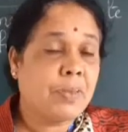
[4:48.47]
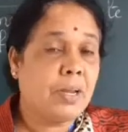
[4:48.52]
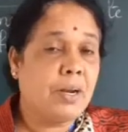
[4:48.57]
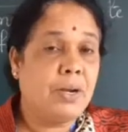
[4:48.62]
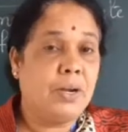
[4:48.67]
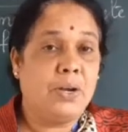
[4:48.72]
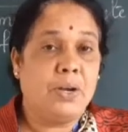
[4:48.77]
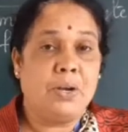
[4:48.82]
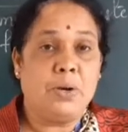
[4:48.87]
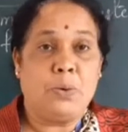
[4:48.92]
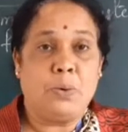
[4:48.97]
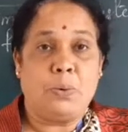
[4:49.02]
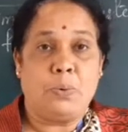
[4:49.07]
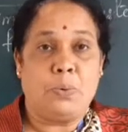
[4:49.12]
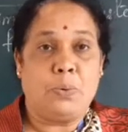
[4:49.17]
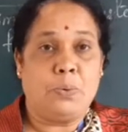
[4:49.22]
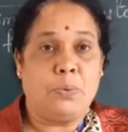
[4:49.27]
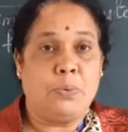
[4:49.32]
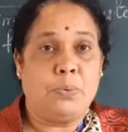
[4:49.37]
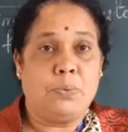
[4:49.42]

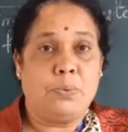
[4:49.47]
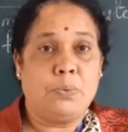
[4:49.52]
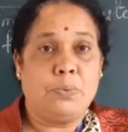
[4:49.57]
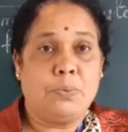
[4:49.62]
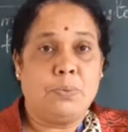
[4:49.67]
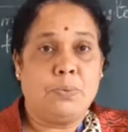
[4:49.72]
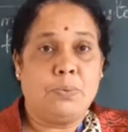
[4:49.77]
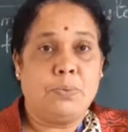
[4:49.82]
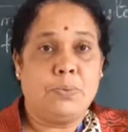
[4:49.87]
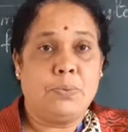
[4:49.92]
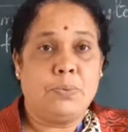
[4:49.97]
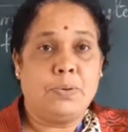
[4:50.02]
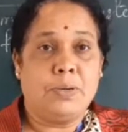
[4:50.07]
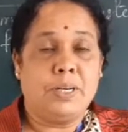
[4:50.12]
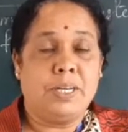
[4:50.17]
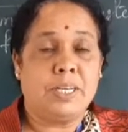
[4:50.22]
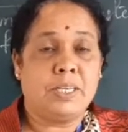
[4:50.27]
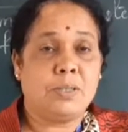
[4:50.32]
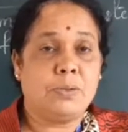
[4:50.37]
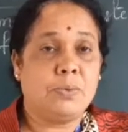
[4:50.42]
No.
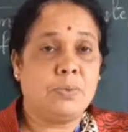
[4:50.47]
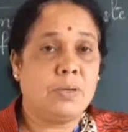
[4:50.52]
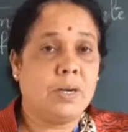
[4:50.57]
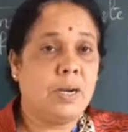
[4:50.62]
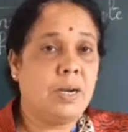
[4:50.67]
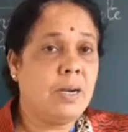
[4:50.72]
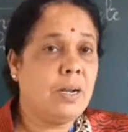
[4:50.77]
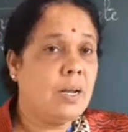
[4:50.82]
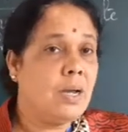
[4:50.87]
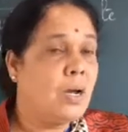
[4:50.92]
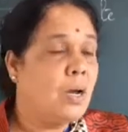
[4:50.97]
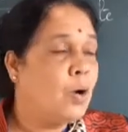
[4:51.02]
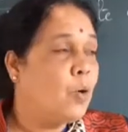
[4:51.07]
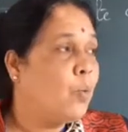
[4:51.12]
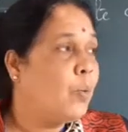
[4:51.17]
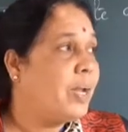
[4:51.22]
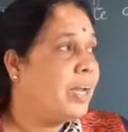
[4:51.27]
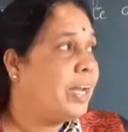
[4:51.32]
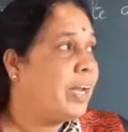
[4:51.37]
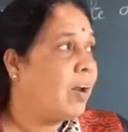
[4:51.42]
Dear
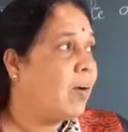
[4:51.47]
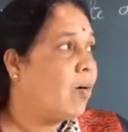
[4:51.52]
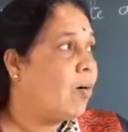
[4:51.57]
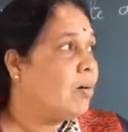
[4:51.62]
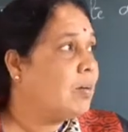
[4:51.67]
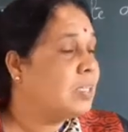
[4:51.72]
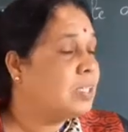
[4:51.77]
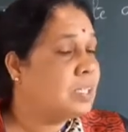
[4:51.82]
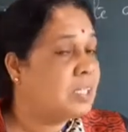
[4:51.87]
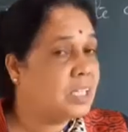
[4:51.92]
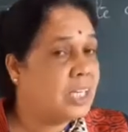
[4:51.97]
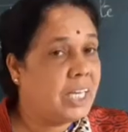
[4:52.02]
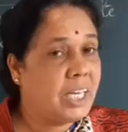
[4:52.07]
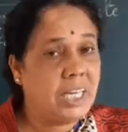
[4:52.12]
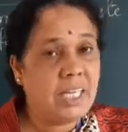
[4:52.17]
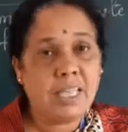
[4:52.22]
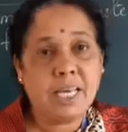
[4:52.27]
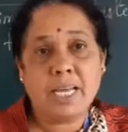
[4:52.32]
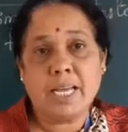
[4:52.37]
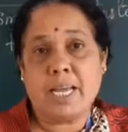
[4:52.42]
student, we cannot
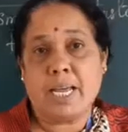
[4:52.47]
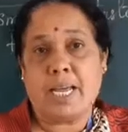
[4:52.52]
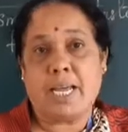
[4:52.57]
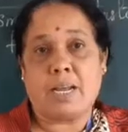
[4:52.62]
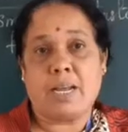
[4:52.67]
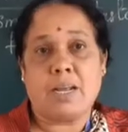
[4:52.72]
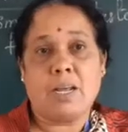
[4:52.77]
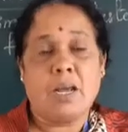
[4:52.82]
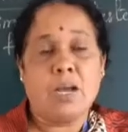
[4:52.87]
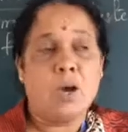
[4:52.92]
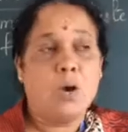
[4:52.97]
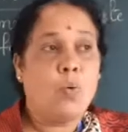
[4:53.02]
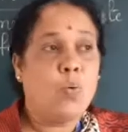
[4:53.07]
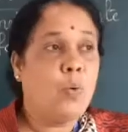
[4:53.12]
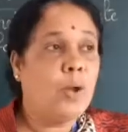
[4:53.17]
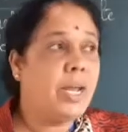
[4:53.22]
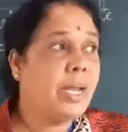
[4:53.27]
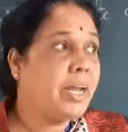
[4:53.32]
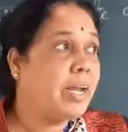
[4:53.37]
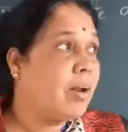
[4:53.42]
see the air.
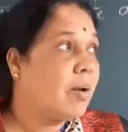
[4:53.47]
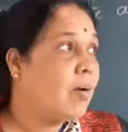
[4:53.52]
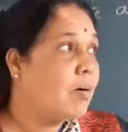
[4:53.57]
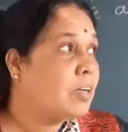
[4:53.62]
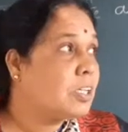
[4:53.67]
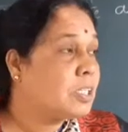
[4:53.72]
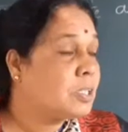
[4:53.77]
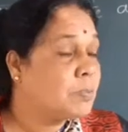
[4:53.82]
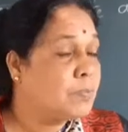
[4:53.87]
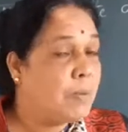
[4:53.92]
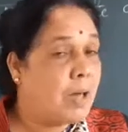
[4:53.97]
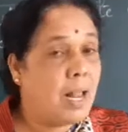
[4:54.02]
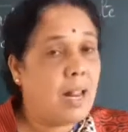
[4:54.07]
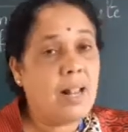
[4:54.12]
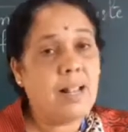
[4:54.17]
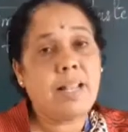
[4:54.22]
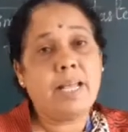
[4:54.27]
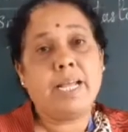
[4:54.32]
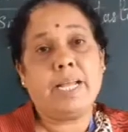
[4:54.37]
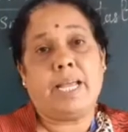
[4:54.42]
We cannot
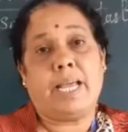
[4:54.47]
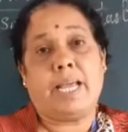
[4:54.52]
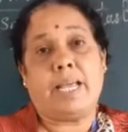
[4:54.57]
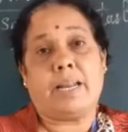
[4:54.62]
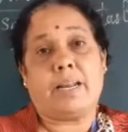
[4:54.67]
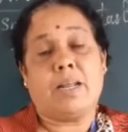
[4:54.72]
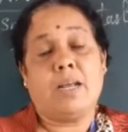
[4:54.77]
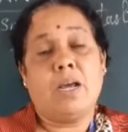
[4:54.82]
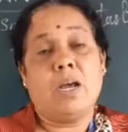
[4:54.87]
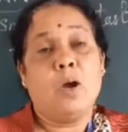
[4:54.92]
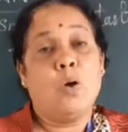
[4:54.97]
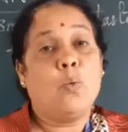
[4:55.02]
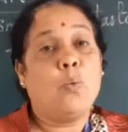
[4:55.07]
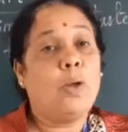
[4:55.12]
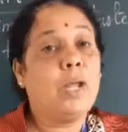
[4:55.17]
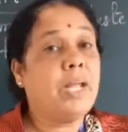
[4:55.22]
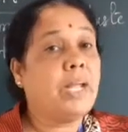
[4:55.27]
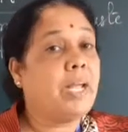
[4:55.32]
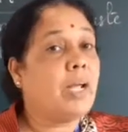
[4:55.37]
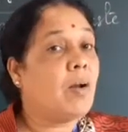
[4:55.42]
smell the air.
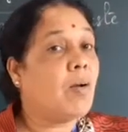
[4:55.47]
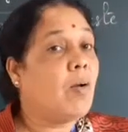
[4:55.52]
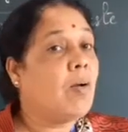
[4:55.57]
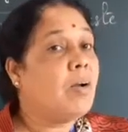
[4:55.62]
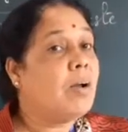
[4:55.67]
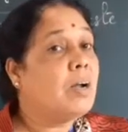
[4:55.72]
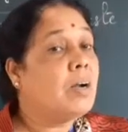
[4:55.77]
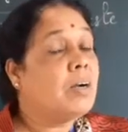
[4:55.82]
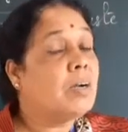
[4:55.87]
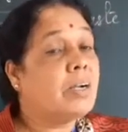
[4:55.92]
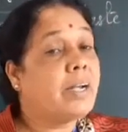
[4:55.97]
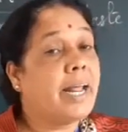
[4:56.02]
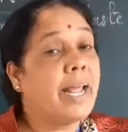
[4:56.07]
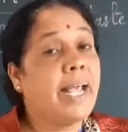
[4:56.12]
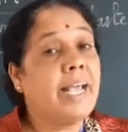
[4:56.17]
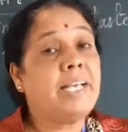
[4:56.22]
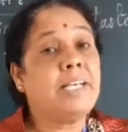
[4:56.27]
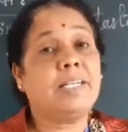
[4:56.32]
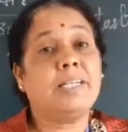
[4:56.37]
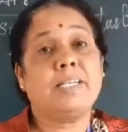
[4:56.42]
We cannot
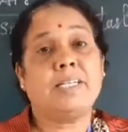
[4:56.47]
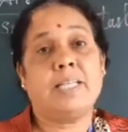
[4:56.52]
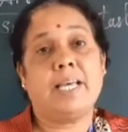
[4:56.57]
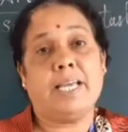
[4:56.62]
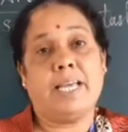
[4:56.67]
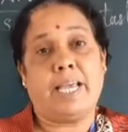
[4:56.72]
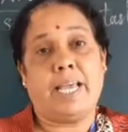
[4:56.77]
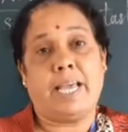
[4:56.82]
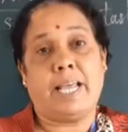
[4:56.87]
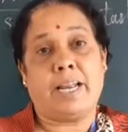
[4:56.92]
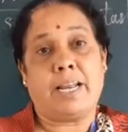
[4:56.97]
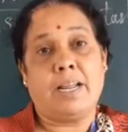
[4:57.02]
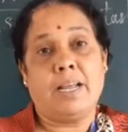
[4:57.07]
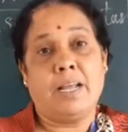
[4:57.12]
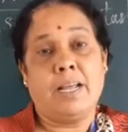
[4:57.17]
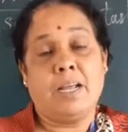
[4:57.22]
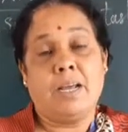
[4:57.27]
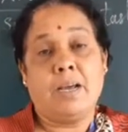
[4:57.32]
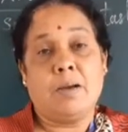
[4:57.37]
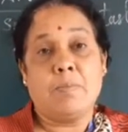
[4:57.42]
taste the
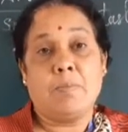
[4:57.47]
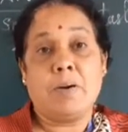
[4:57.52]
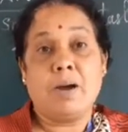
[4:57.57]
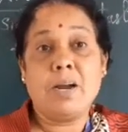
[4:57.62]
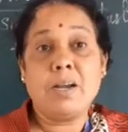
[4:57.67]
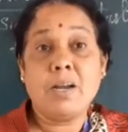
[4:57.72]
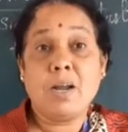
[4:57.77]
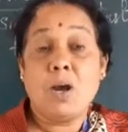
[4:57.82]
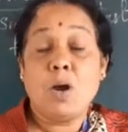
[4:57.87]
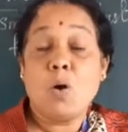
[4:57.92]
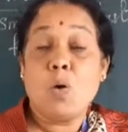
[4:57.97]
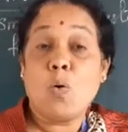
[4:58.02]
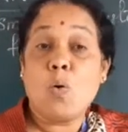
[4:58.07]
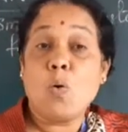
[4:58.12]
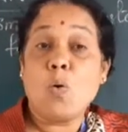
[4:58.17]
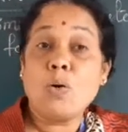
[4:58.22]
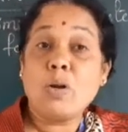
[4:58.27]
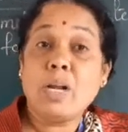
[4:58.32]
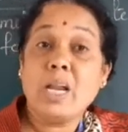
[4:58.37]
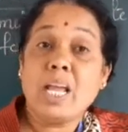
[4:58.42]
air, but
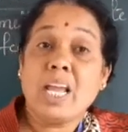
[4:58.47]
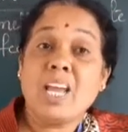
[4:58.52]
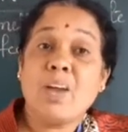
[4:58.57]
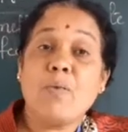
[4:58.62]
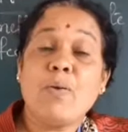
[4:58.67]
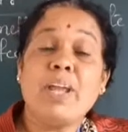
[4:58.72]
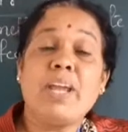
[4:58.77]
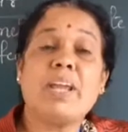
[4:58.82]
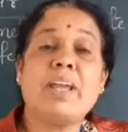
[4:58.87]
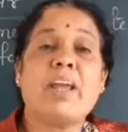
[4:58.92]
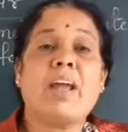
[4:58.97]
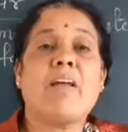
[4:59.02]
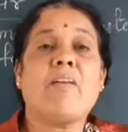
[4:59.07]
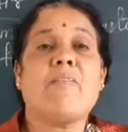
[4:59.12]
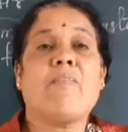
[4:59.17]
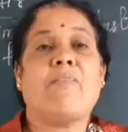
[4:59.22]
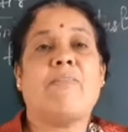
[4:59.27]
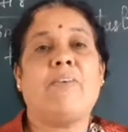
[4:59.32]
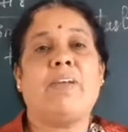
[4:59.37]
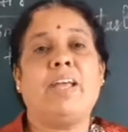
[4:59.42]
only we
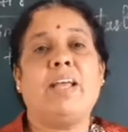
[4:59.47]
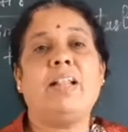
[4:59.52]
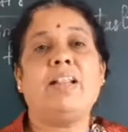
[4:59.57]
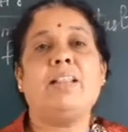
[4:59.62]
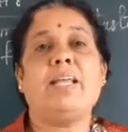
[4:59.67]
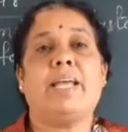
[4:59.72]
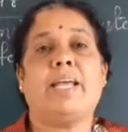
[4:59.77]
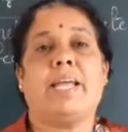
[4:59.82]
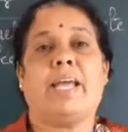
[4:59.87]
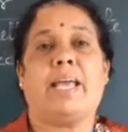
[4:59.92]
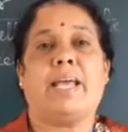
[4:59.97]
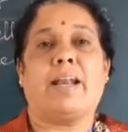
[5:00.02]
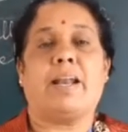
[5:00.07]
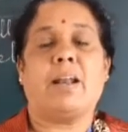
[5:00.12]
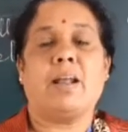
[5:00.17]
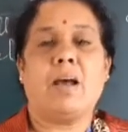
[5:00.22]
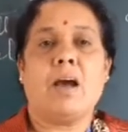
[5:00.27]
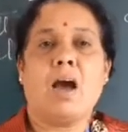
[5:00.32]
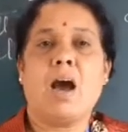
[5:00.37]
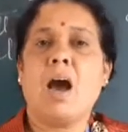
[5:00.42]
can feel the
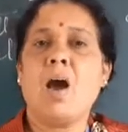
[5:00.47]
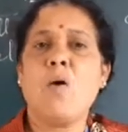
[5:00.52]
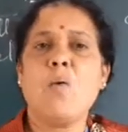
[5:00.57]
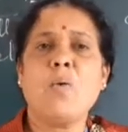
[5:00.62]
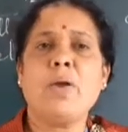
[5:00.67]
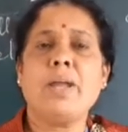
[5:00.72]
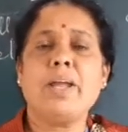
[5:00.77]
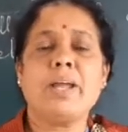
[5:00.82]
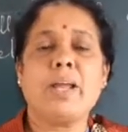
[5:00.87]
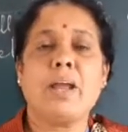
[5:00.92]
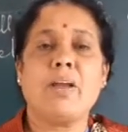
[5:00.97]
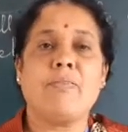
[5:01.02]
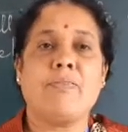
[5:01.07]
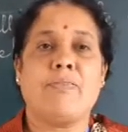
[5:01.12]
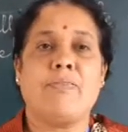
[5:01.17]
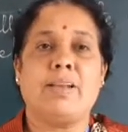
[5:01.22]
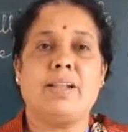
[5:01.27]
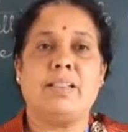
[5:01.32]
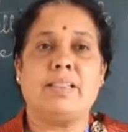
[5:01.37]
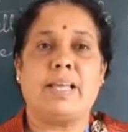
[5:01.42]
air. How we can
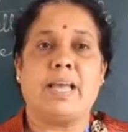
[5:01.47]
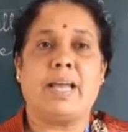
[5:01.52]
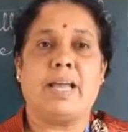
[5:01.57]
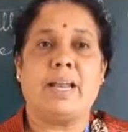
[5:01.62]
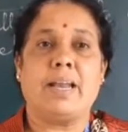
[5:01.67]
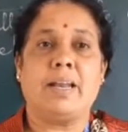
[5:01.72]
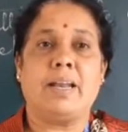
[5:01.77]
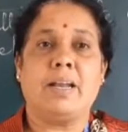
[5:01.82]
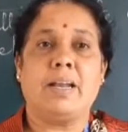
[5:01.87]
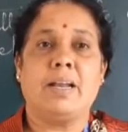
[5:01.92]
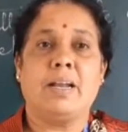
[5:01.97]
feel then?